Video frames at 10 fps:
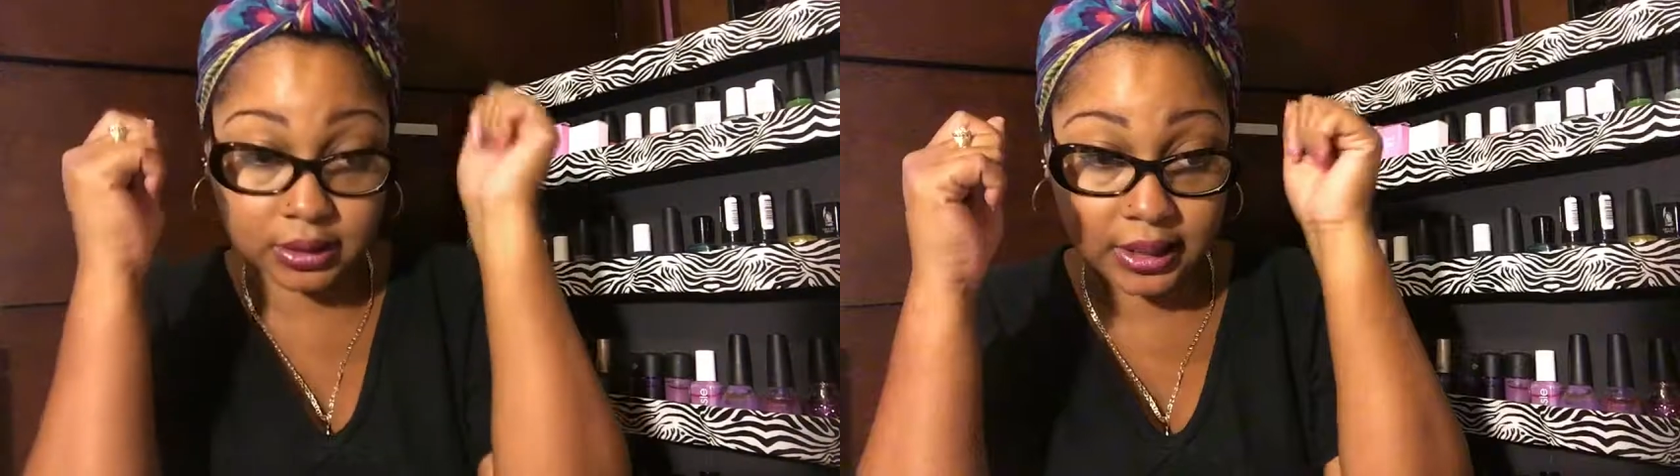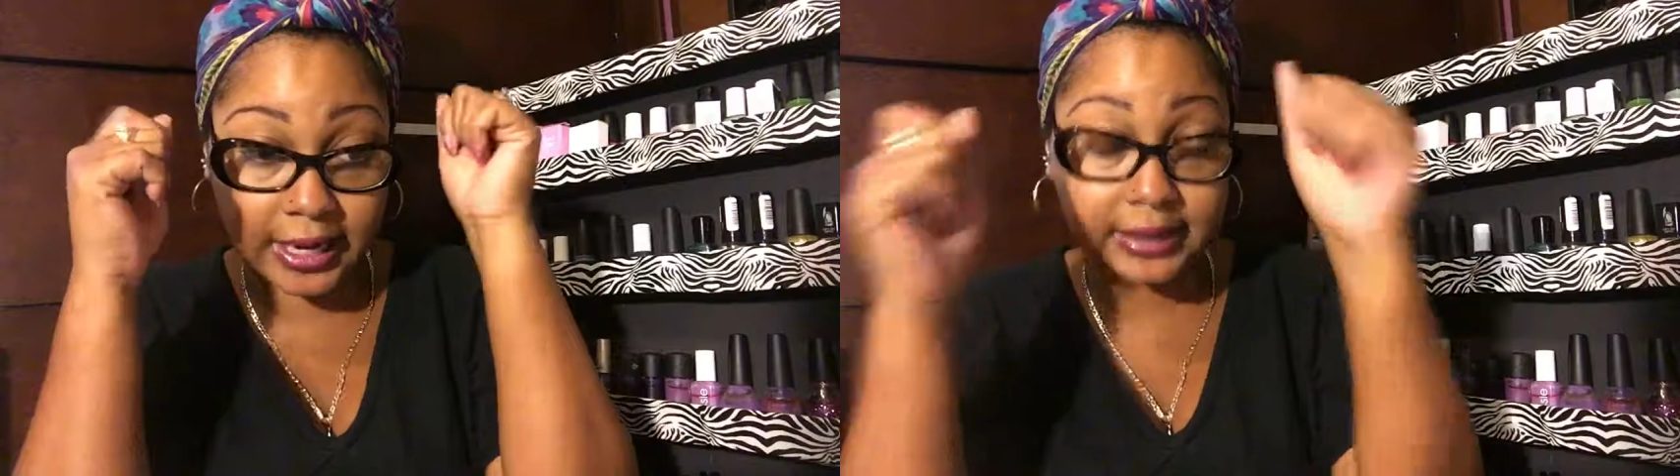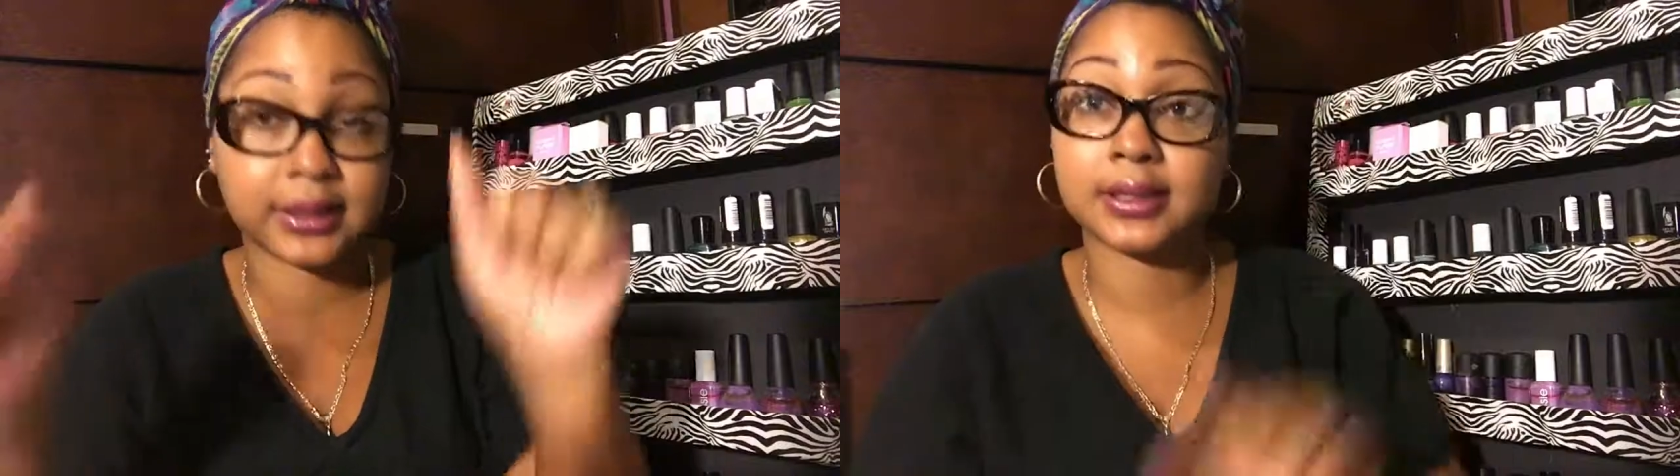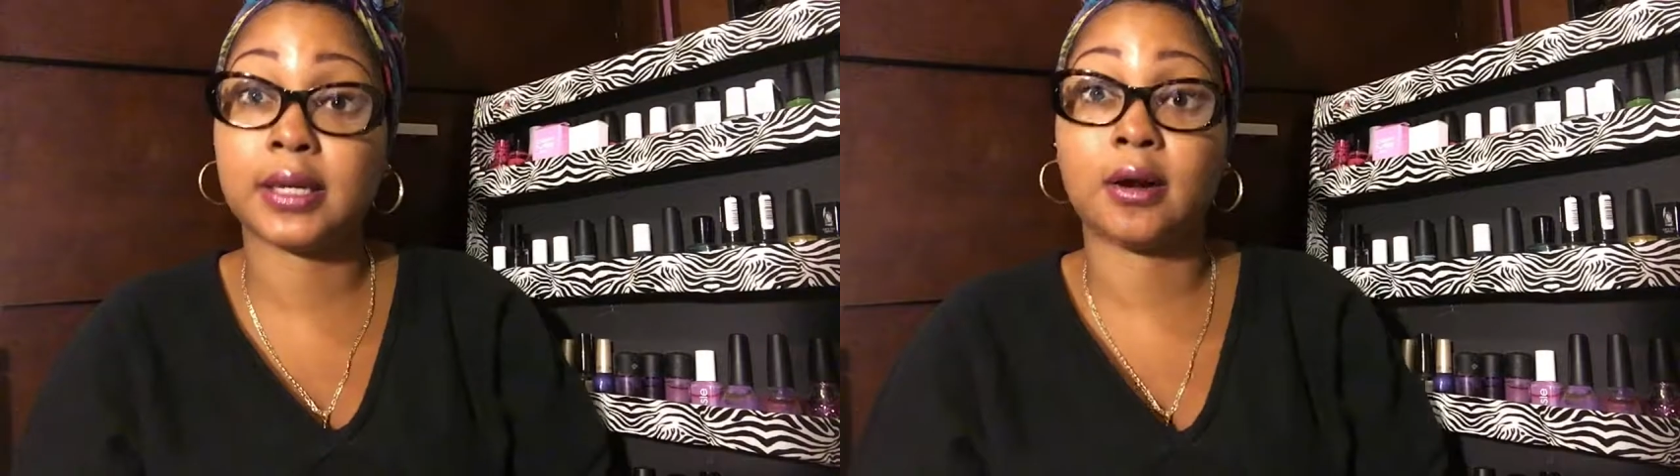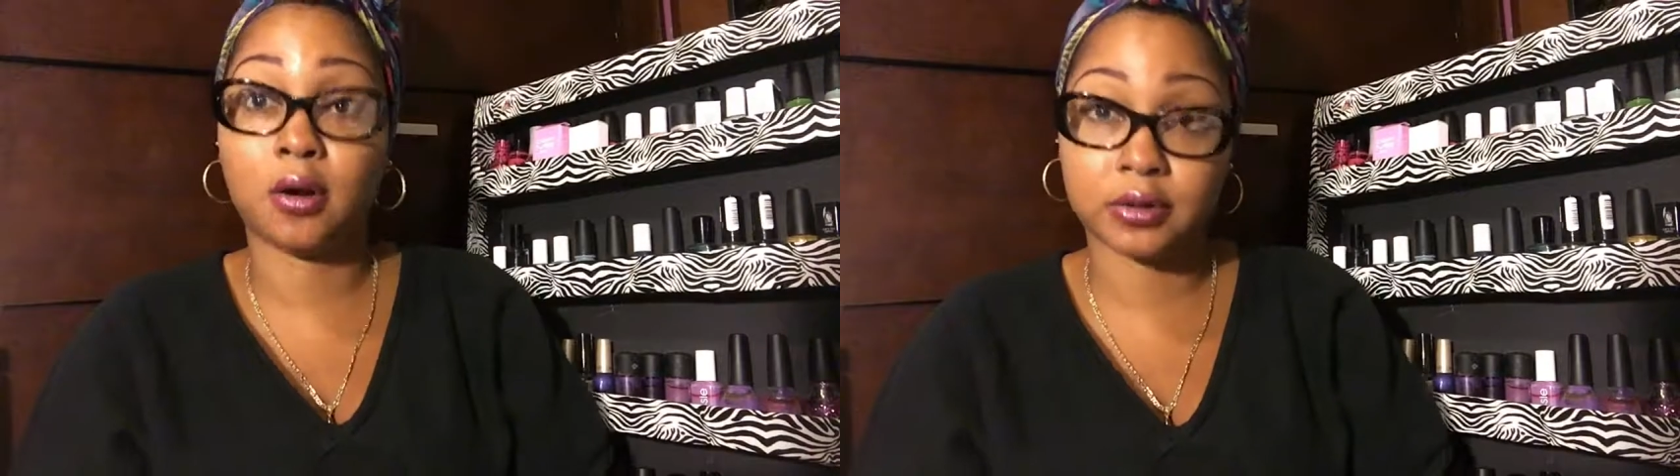glasses
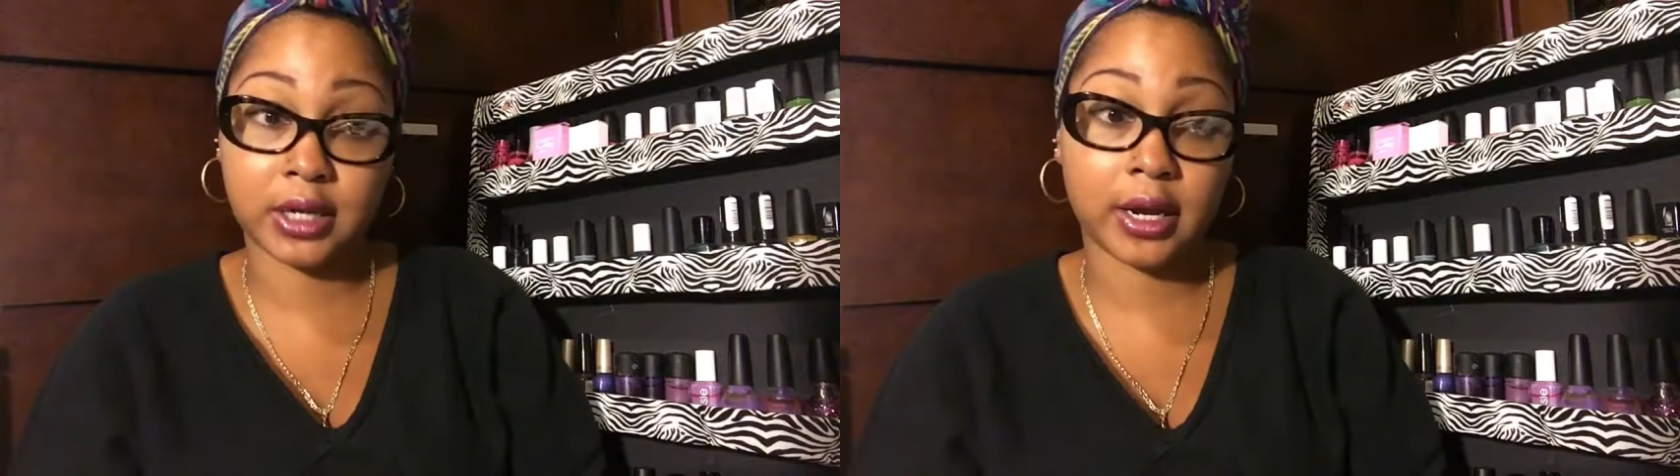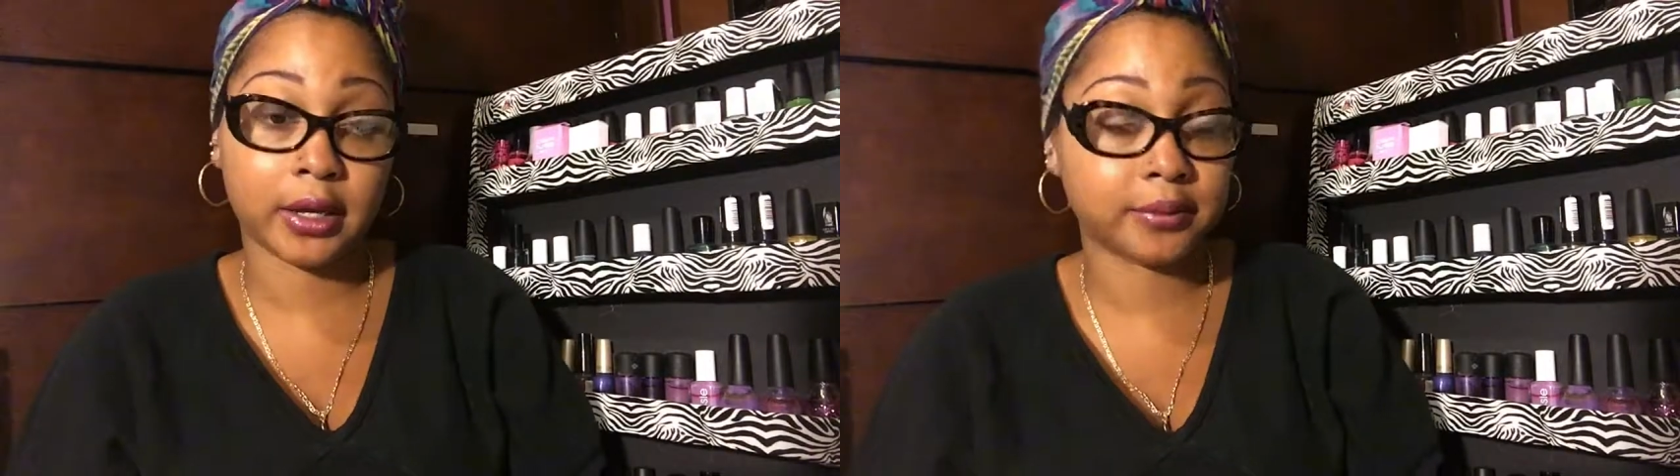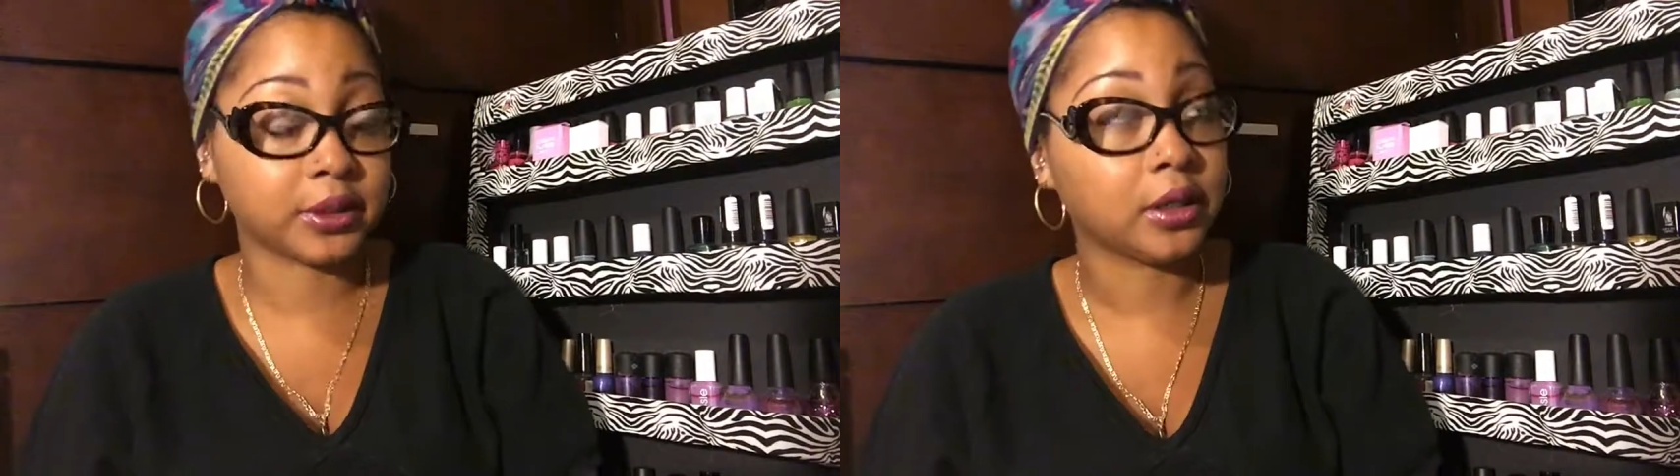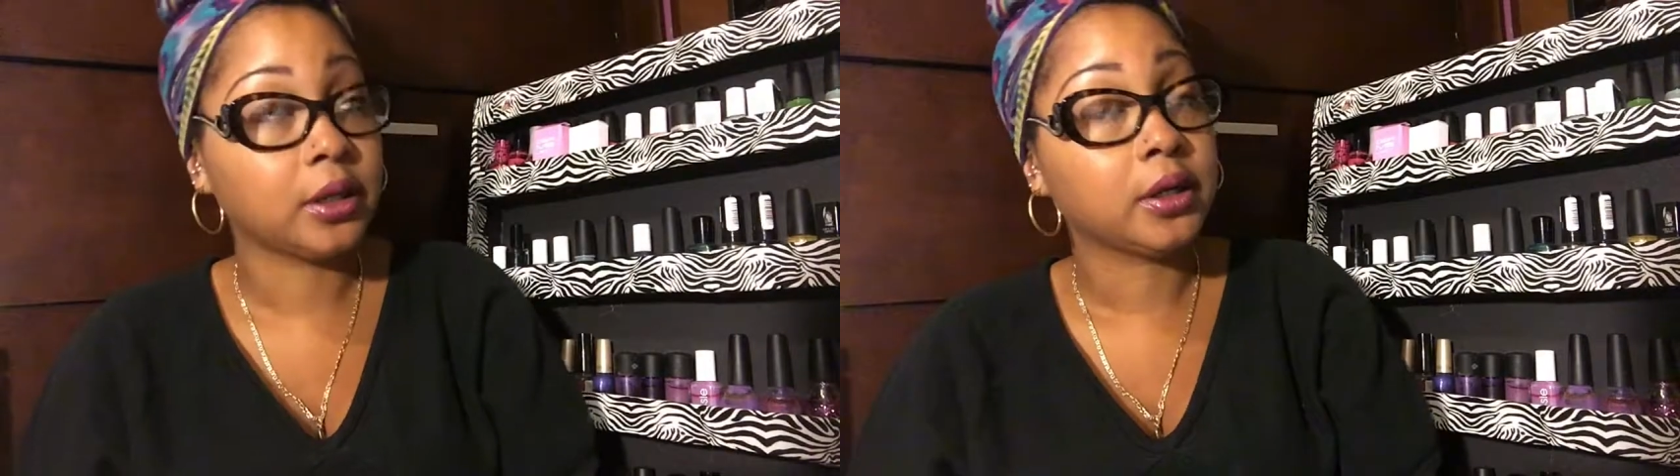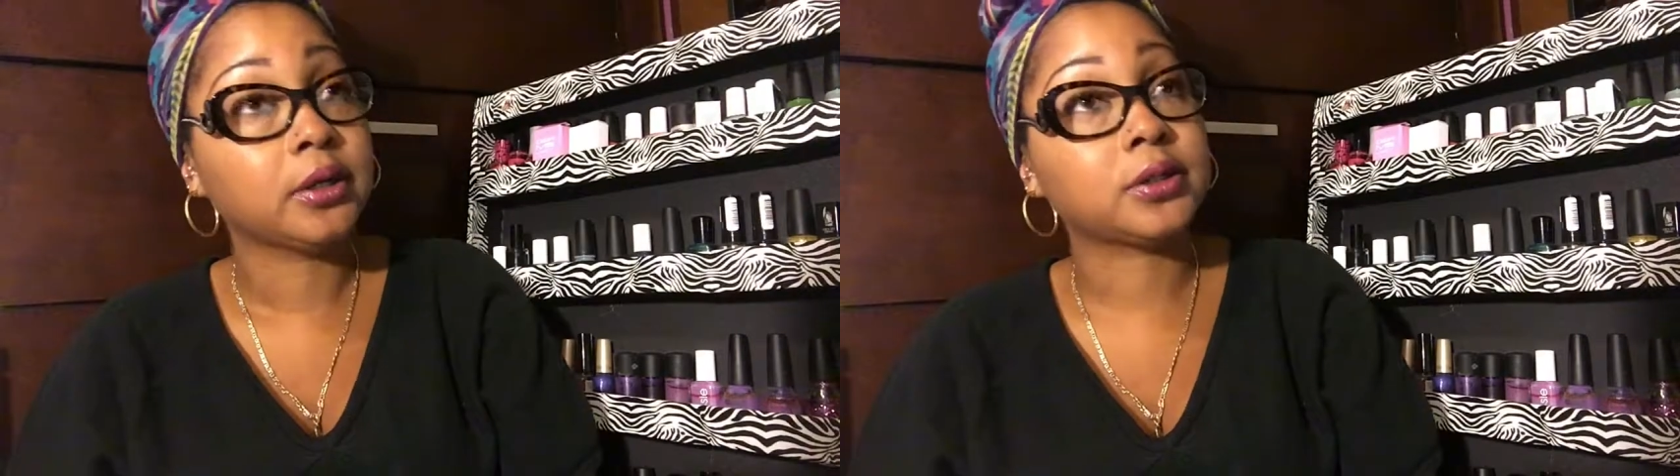at all times.
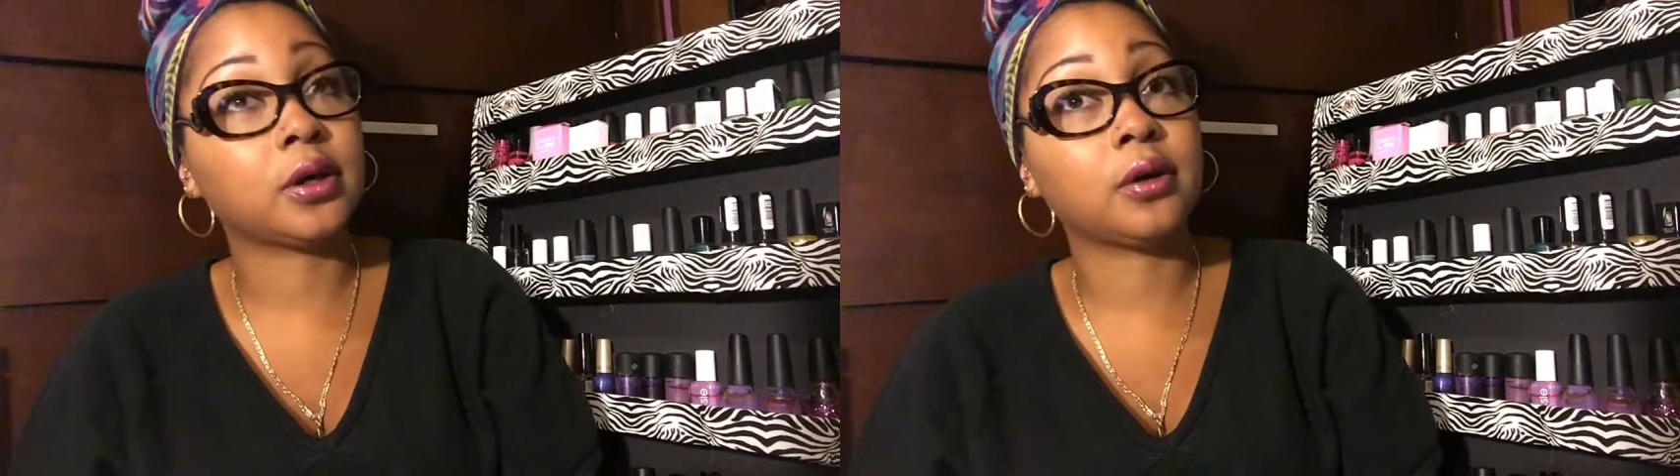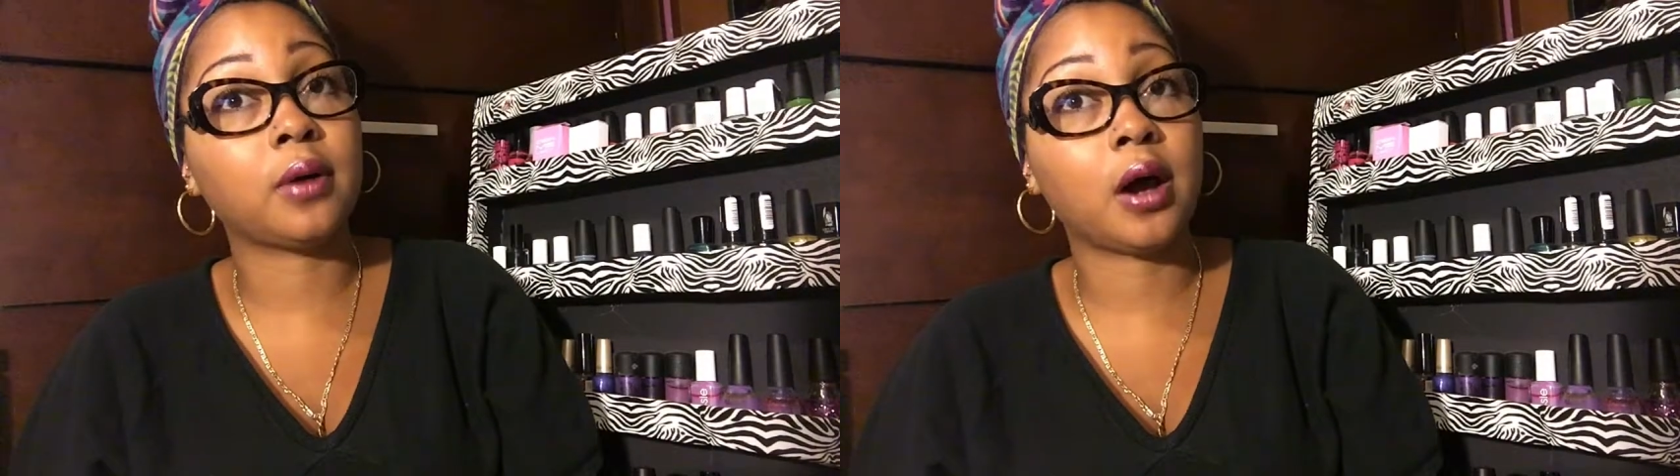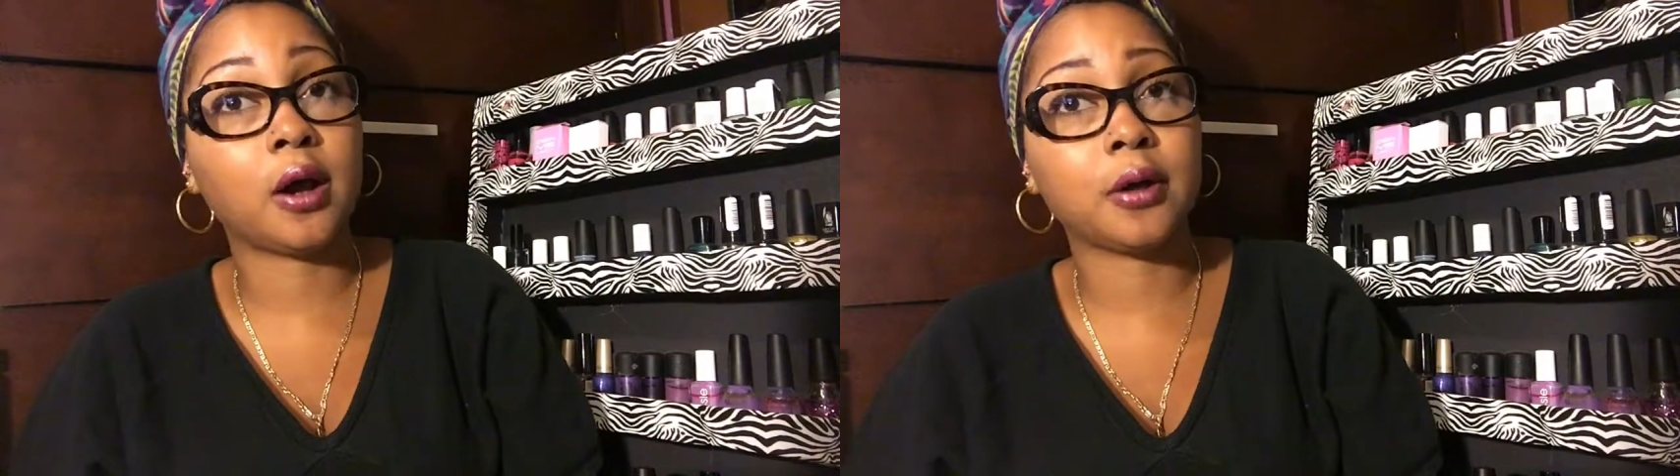So,